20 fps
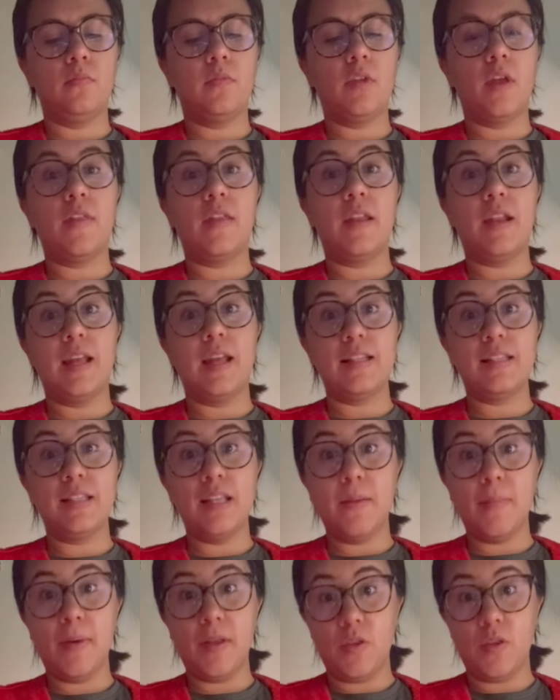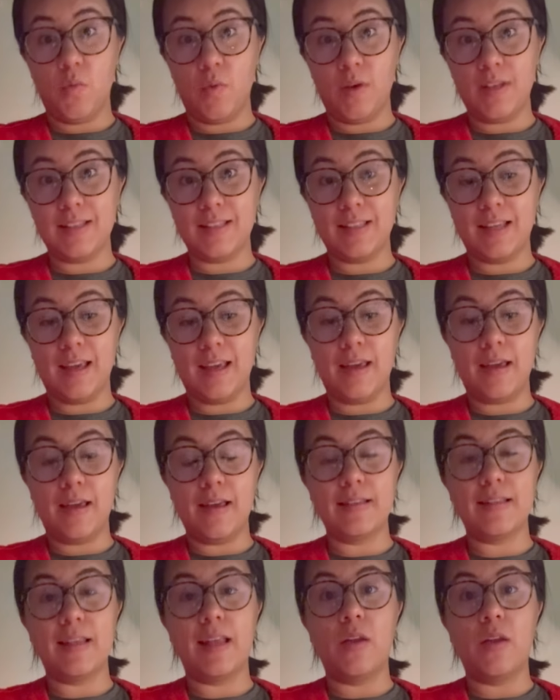The nice thing about the whisking
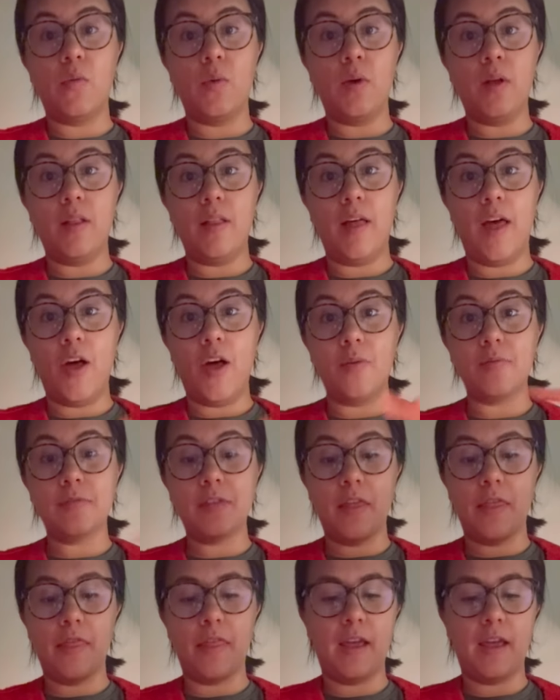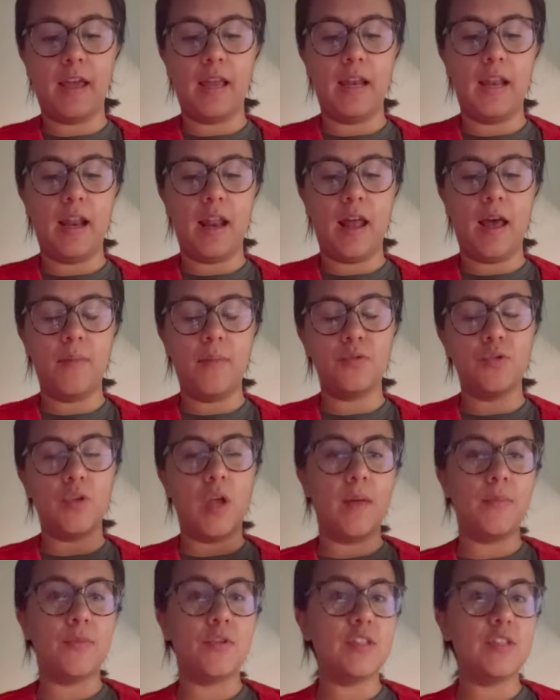is that it will help to thicken it up. So
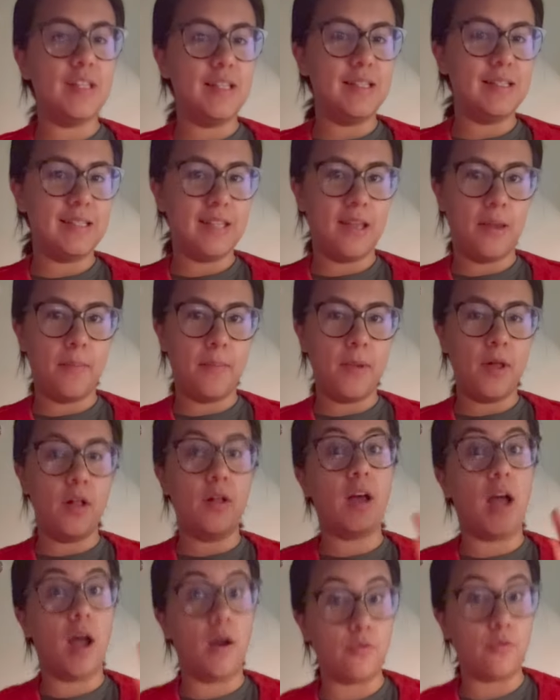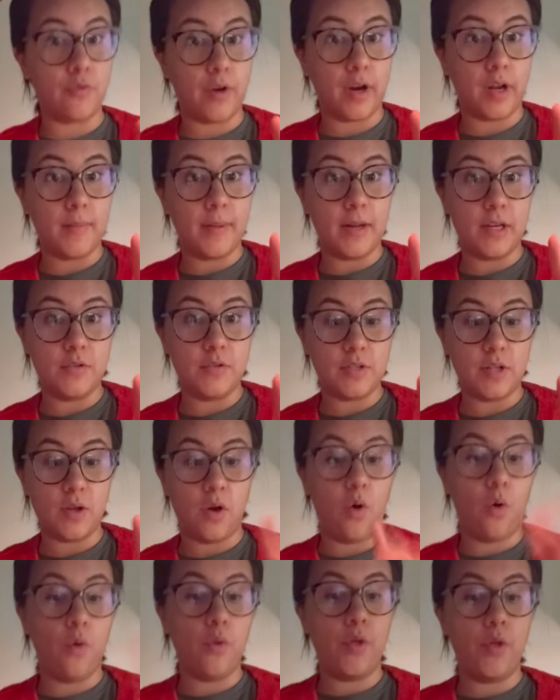I'm using skim milk. I would recommend using
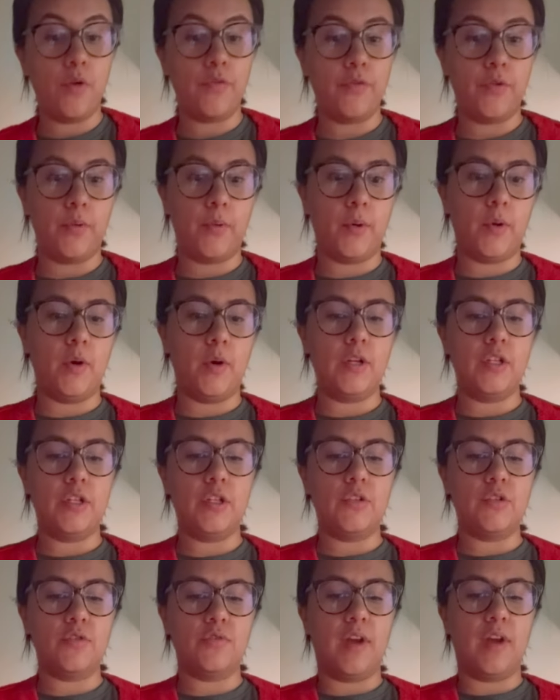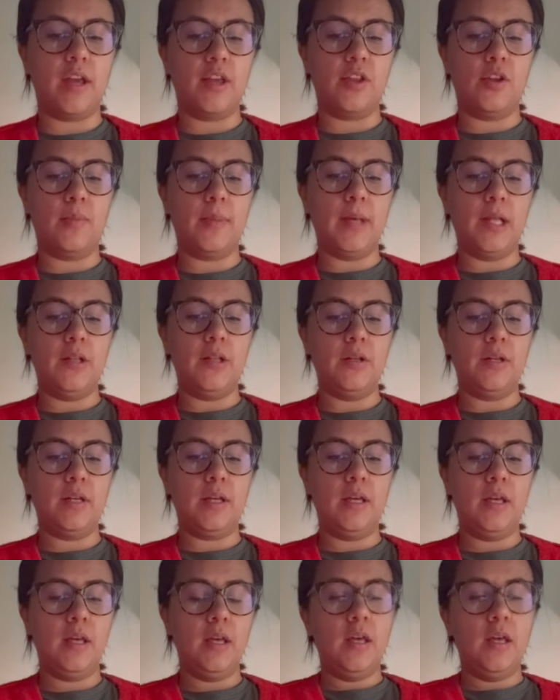whole though if you were going to use a regular milk.
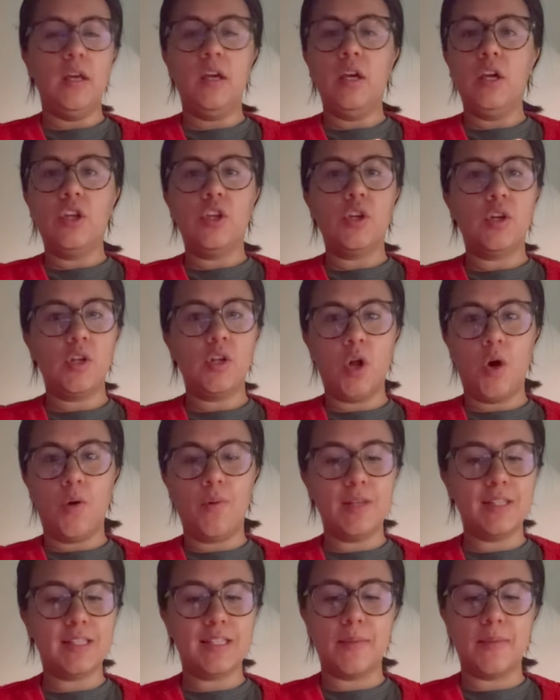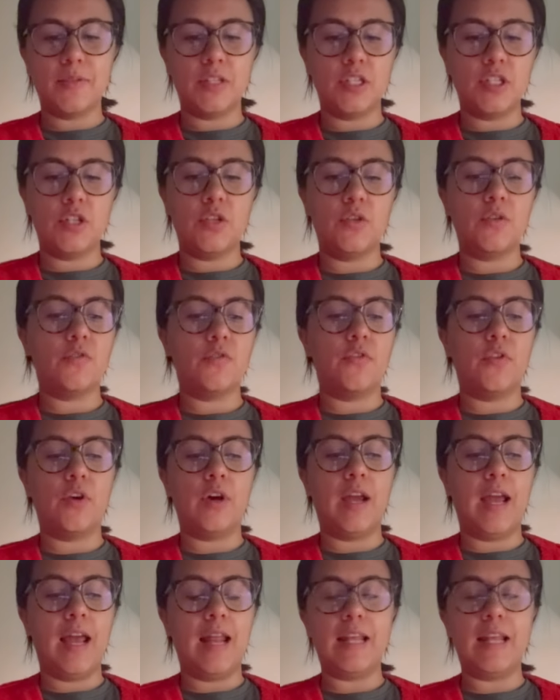You can always substitute for
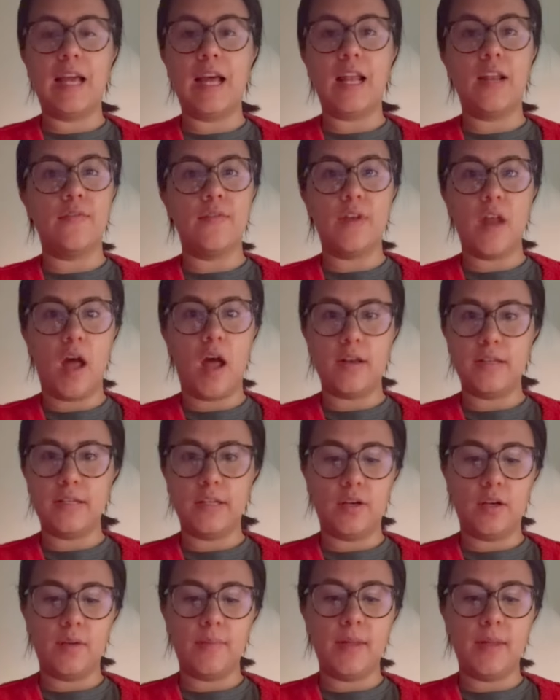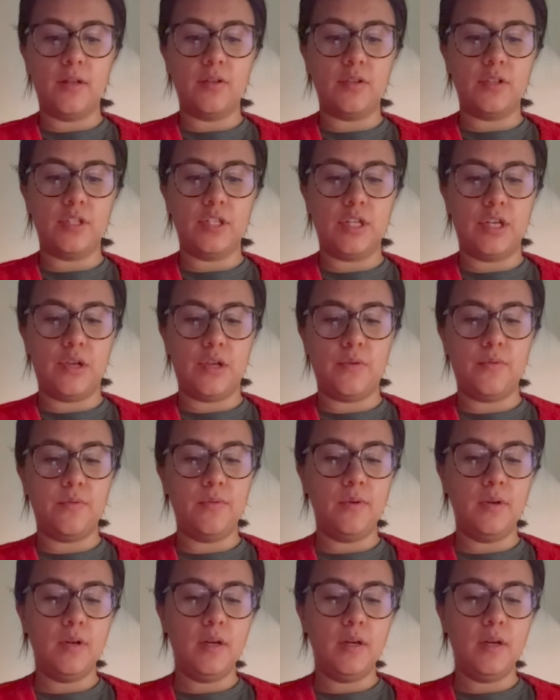any kind of non-dairy milk too.